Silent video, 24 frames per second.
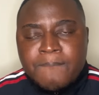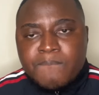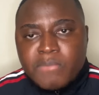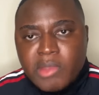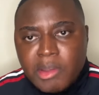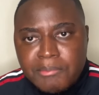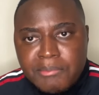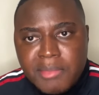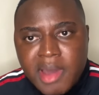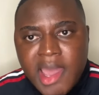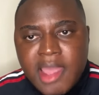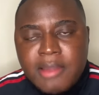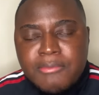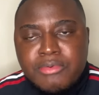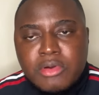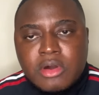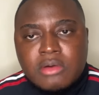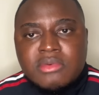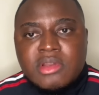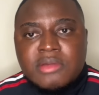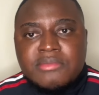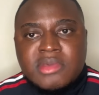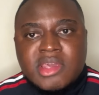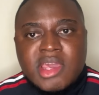My
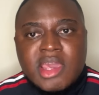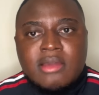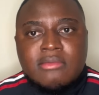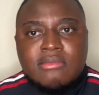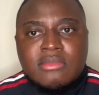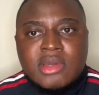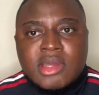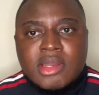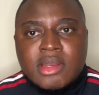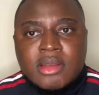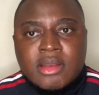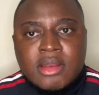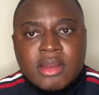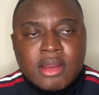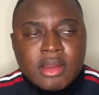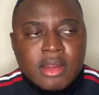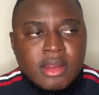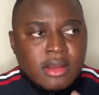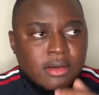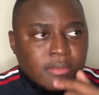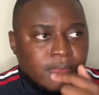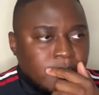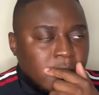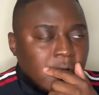problem came when,
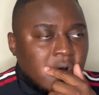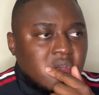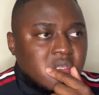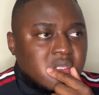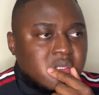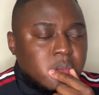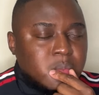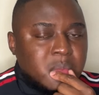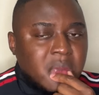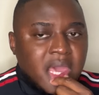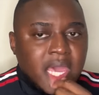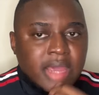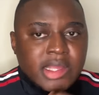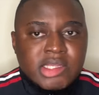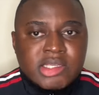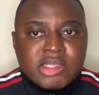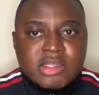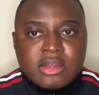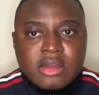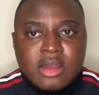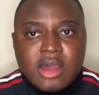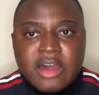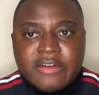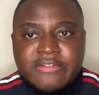post-match,
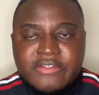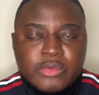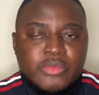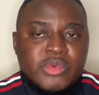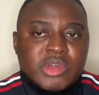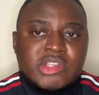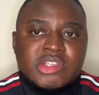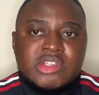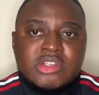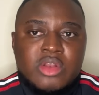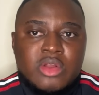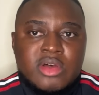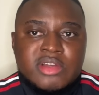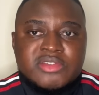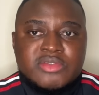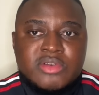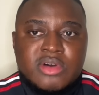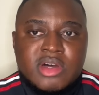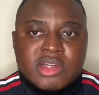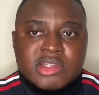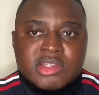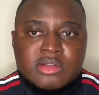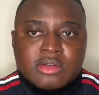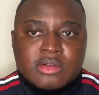after we had just lost to
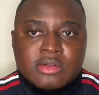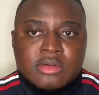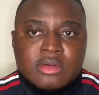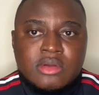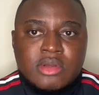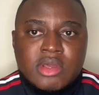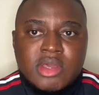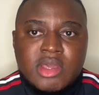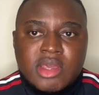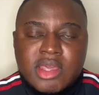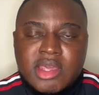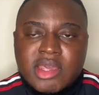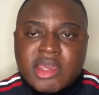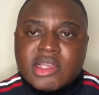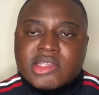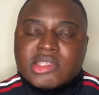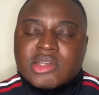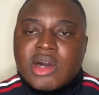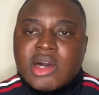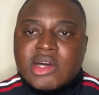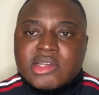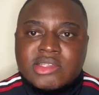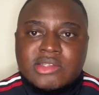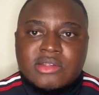Arsenal, he gets
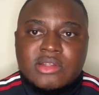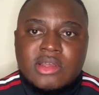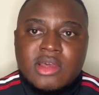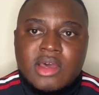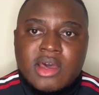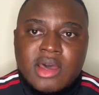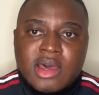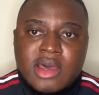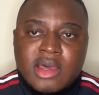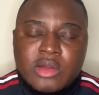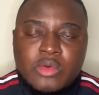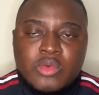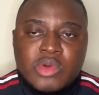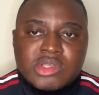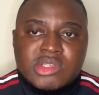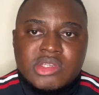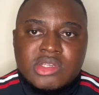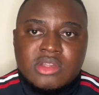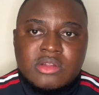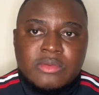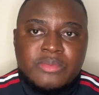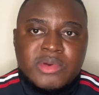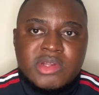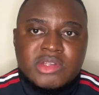asked a question in
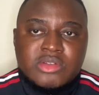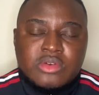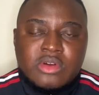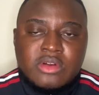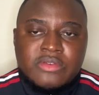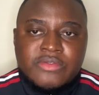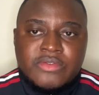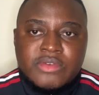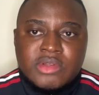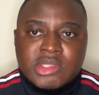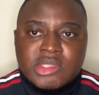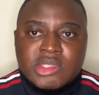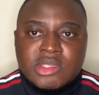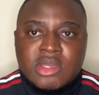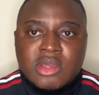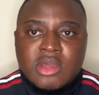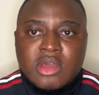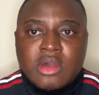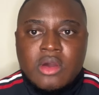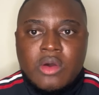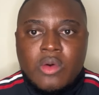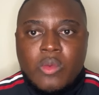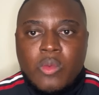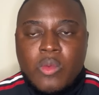the press conference,
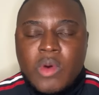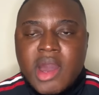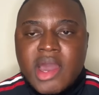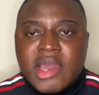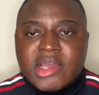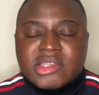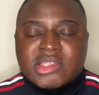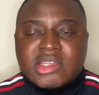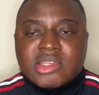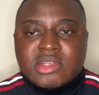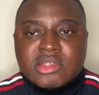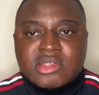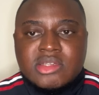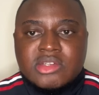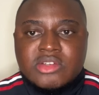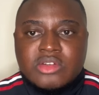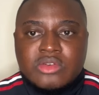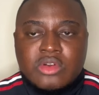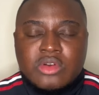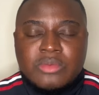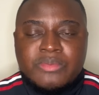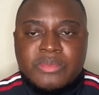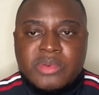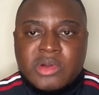why is Jadon Sancho
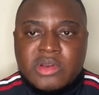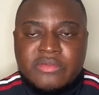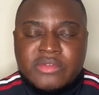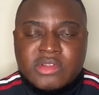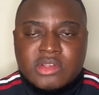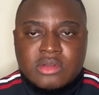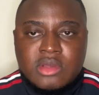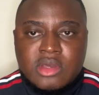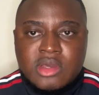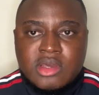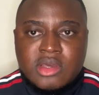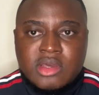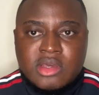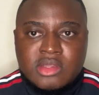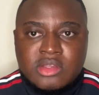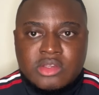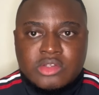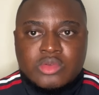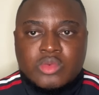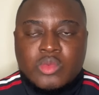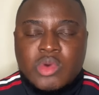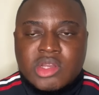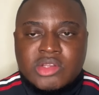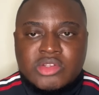not part of the
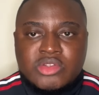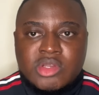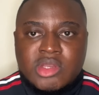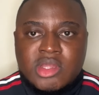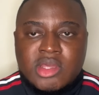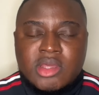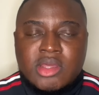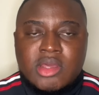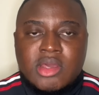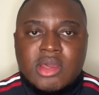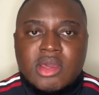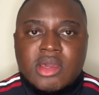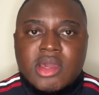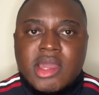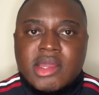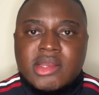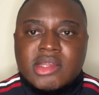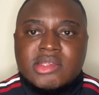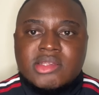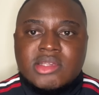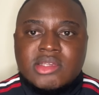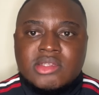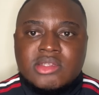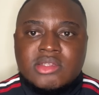squad today? And he
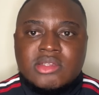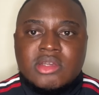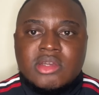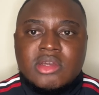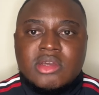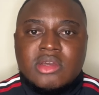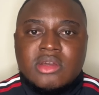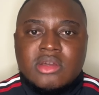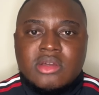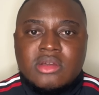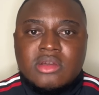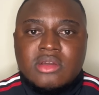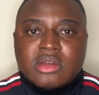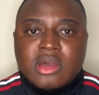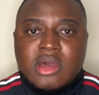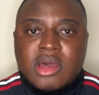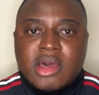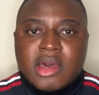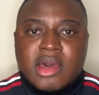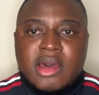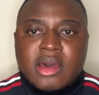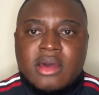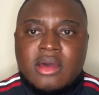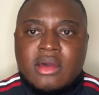says,
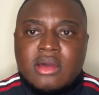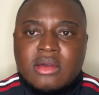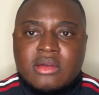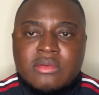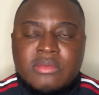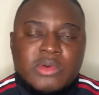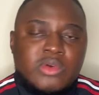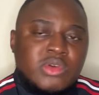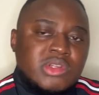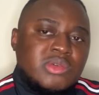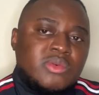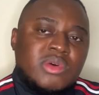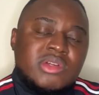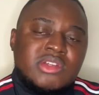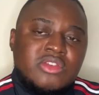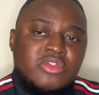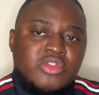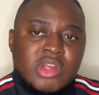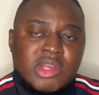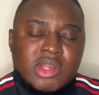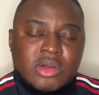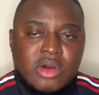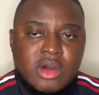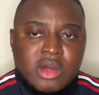because he wasn't
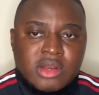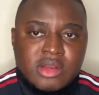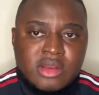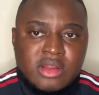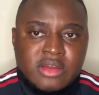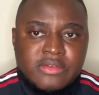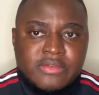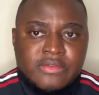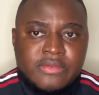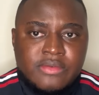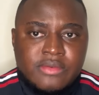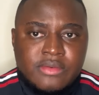training hard enough.